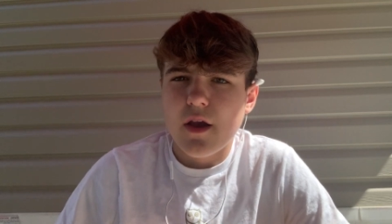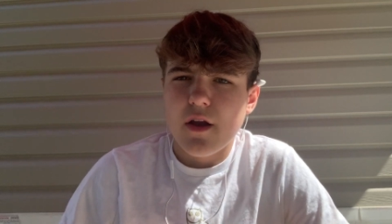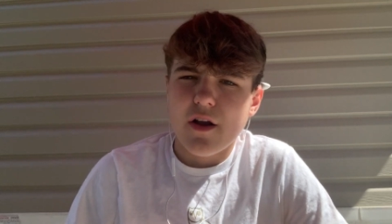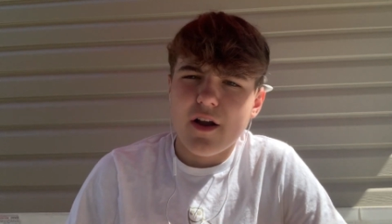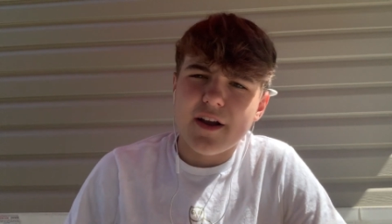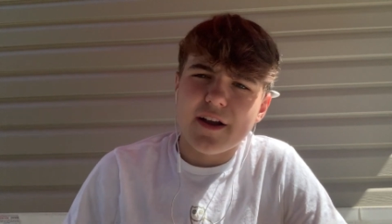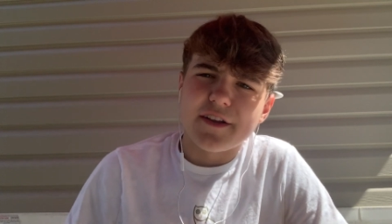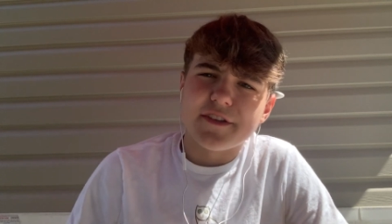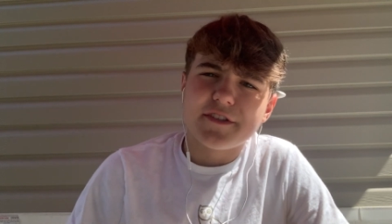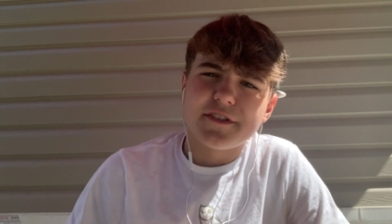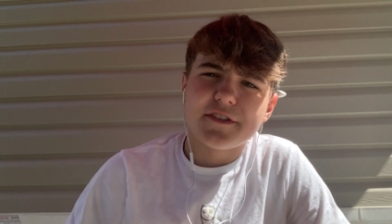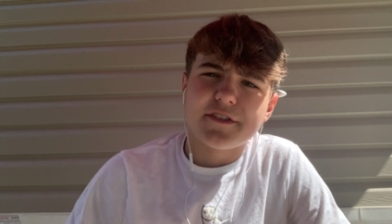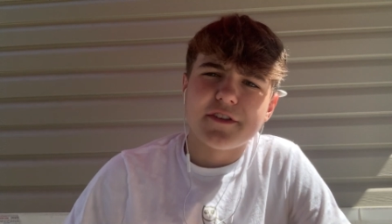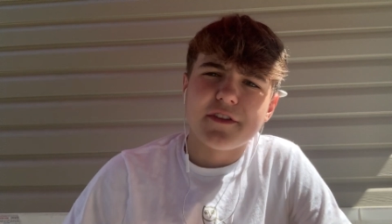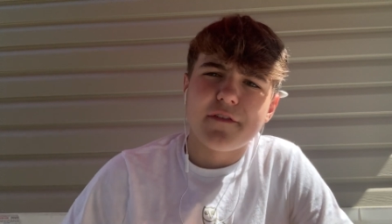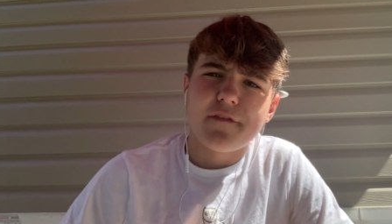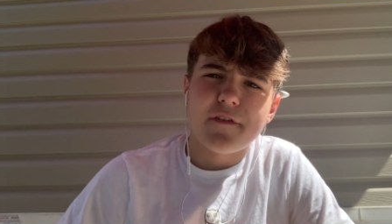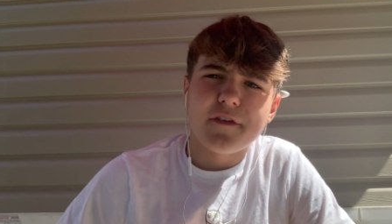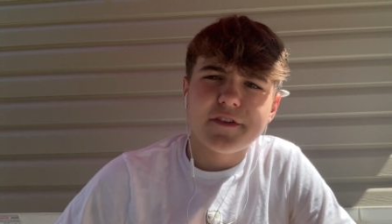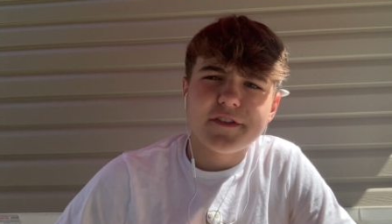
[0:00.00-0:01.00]
All right guys, so
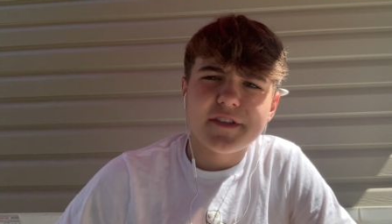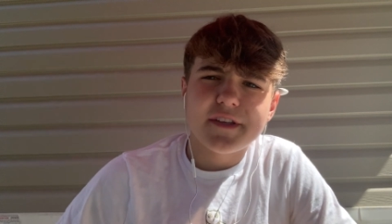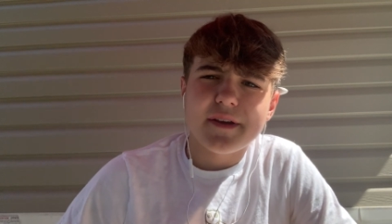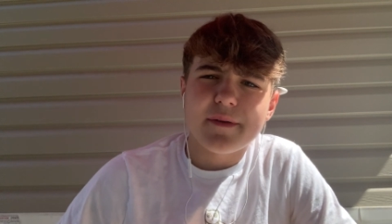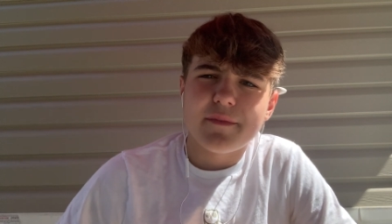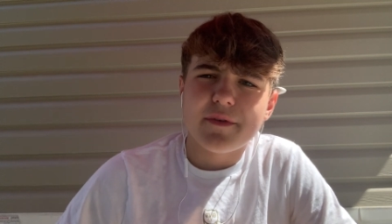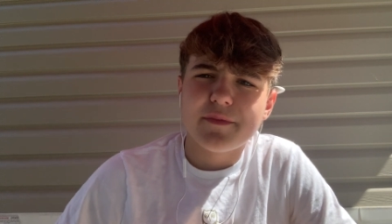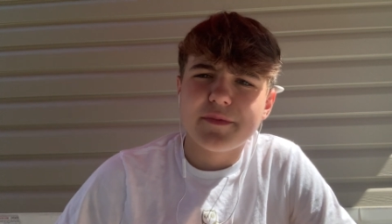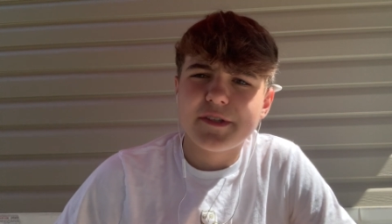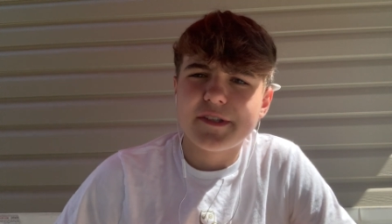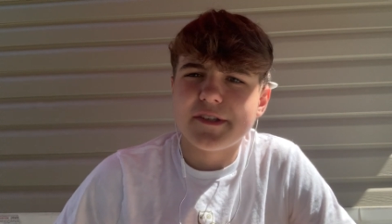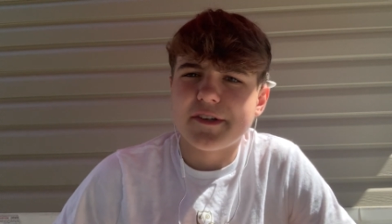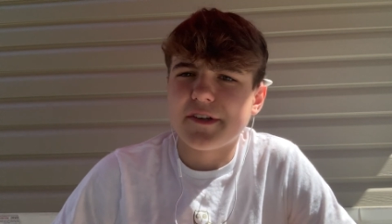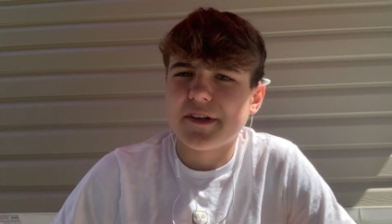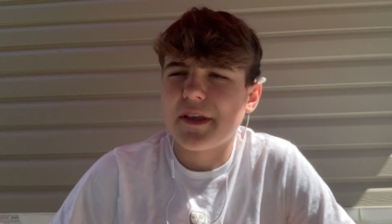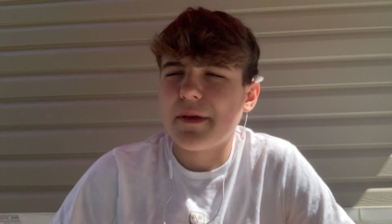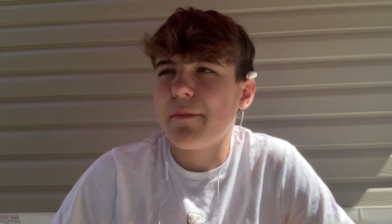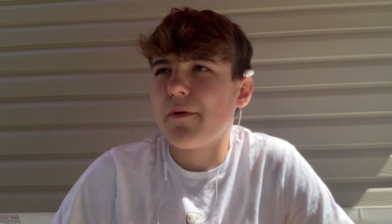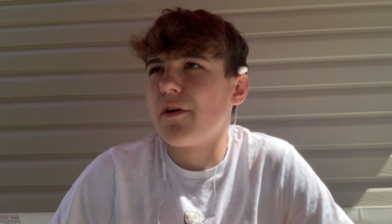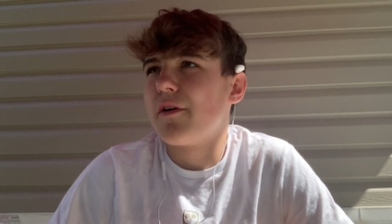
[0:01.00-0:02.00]
the first thing I'm gonna be
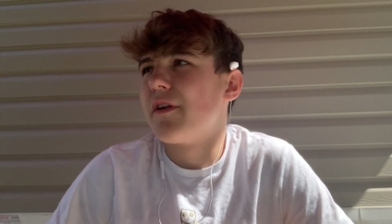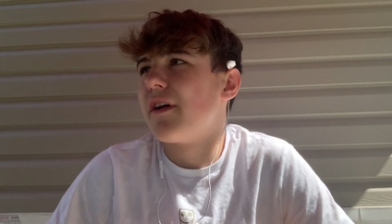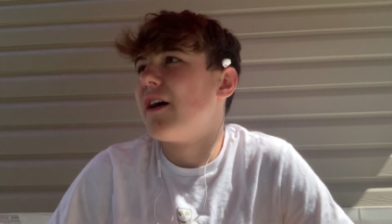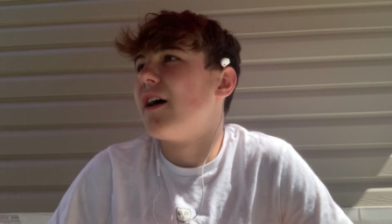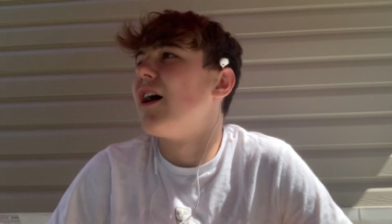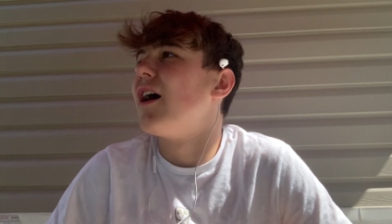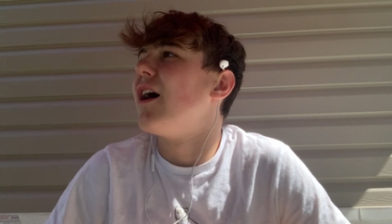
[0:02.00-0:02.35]
talking about